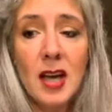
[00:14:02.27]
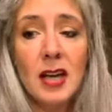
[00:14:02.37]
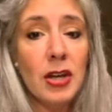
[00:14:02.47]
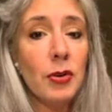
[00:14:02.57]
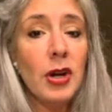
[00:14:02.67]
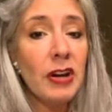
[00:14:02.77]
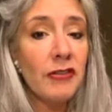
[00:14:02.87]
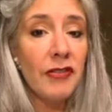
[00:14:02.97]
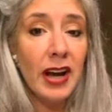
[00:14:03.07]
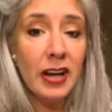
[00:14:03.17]
You know,
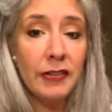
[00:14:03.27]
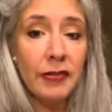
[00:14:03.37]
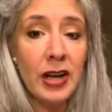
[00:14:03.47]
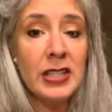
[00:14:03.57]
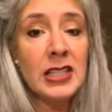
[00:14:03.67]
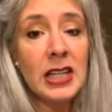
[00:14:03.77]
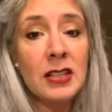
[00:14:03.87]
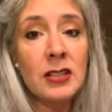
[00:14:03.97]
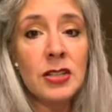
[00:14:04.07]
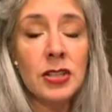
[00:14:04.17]
invite a friend
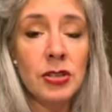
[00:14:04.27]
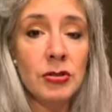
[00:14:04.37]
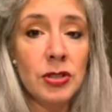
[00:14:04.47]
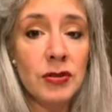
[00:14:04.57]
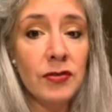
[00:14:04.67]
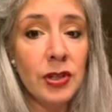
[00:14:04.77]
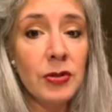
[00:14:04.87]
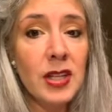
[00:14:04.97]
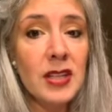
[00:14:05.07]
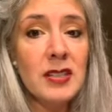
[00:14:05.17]
in to
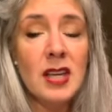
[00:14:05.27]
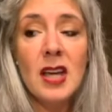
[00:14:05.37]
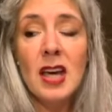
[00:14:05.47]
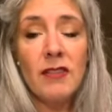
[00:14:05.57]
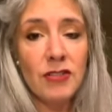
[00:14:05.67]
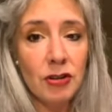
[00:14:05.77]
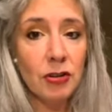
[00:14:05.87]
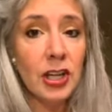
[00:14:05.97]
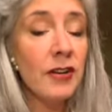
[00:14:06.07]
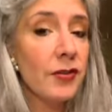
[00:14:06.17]
view this if they're
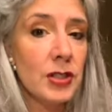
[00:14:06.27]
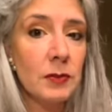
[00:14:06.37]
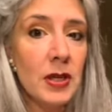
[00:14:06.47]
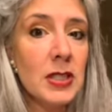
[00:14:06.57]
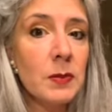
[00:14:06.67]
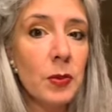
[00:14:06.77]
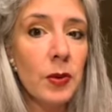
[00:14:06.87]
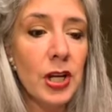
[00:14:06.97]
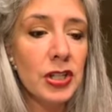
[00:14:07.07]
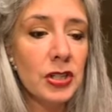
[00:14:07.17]
looking for some
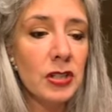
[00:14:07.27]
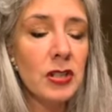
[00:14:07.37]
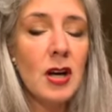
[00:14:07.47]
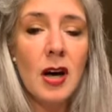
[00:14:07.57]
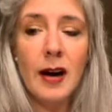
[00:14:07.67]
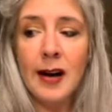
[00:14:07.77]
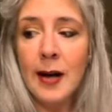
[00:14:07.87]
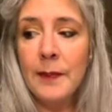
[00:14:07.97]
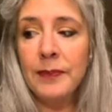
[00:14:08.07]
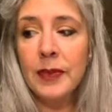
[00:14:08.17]
inspiration,
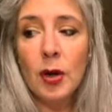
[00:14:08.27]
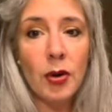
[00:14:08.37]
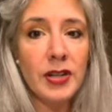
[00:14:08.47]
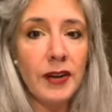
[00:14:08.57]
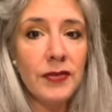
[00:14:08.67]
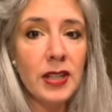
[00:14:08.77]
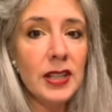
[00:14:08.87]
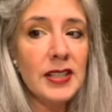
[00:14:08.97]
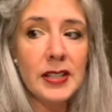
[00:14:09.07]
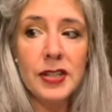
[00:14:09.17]
or
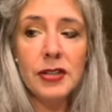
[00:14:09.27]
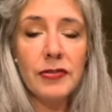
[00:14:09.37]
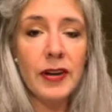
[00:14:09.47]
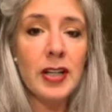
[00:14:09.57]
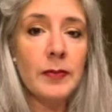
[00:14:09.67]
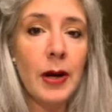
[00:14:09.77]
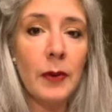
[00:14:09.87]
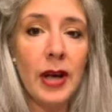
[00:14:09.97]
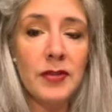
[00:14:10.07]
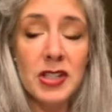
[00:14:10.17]
definitely send your friend my
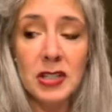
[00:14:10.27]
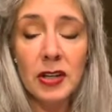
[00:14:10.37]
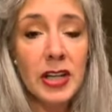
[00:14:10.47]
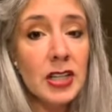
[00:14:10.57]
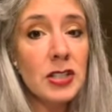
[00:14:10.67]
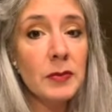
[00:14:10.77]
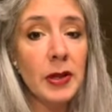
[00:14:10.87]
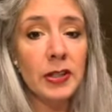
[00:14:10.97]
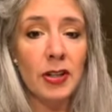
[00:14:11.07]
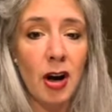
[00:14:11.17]
way if she's looking to
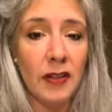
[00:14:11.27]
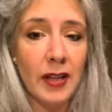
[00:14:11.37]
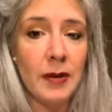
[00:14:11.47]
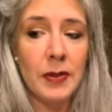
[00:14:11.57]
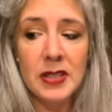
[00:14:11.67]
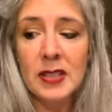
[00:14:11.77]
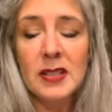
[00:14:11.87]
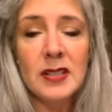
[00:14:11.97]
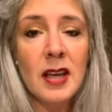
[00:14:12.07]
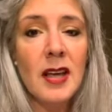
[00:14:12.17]
build an online
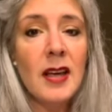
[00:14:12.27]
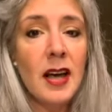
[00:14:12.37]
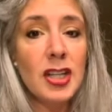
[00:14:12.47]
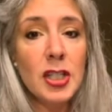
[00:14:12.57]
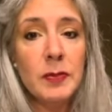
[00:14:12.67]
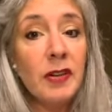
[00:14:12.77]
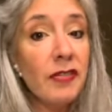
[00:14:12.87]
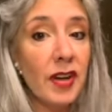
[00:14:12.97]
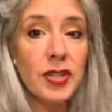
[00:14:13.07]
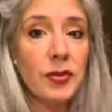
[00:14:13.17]
business and she's been
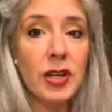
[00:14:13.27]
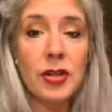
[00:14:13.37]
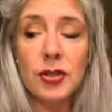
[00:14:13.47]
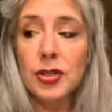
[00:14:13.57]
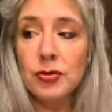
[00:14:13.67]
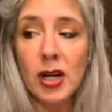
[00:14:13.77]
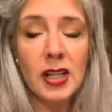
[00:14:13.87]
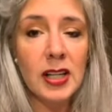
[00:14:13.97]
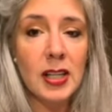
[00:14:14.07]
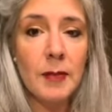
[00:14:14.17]
frustrated or
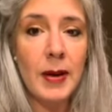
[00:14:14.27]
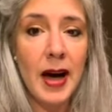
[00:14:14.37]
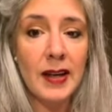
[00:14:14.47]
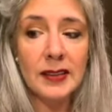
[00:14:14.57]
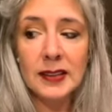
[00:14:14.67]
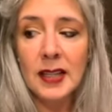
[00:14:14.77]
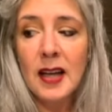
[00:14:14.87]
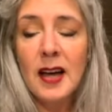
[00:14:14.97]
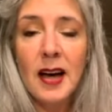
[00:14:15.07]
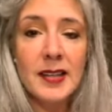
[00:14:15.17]
struggling in the past.
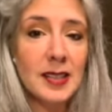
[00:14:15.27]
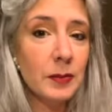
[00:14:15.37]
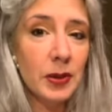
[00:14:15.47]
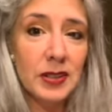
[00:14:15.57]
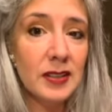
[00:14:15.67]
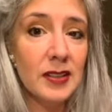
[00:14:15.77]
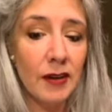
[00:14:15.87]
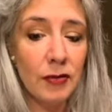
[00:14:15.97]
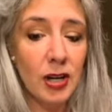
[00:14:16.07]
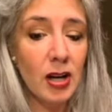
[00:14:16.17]
A simple
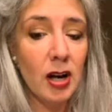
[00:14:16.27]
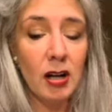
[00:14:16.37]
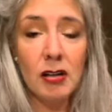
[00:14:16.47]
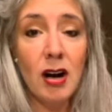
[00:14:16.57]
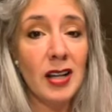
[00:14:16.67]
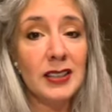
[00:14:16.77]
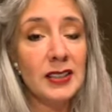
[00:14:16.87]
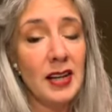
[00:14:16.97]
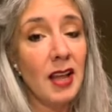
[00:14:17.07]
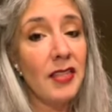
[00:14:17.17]
discovery call
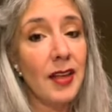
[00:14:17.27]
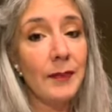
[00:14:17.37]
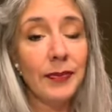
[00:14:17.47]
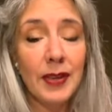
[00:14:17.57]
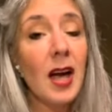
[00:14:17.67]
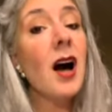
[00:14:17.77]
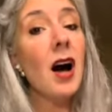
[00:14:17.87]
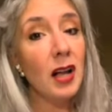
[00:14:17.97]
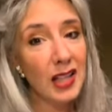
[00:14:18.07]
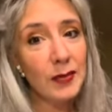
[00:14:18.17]
costs nothing.
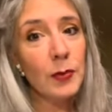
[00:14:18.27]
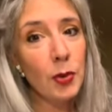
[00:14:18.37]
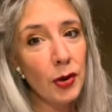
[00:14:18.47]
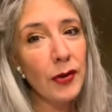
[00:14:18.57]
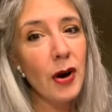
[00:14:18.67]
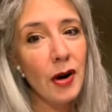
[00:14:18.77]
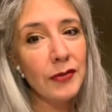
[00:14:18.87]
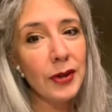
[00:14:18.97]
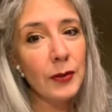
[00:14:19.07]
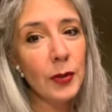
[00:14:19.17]
I'll even pour the
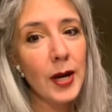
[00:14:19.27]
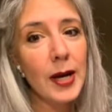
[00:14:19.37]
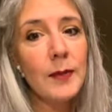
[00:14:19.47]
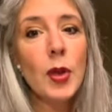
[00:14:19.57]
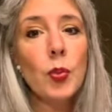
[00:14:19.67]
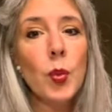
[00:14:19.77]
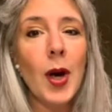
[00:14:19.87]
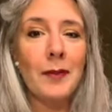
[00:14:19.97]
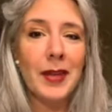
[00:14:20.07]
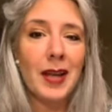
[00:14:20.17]
coffee, okay?
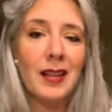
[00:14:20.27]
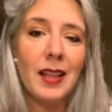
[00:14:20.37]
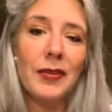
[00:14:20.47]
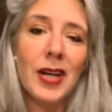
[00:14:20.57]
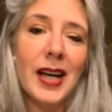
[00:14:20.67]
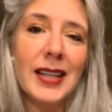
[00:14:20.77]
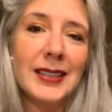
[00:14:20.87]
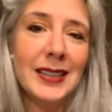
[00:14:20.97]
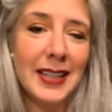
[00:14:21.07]
Mwah. Love you guys.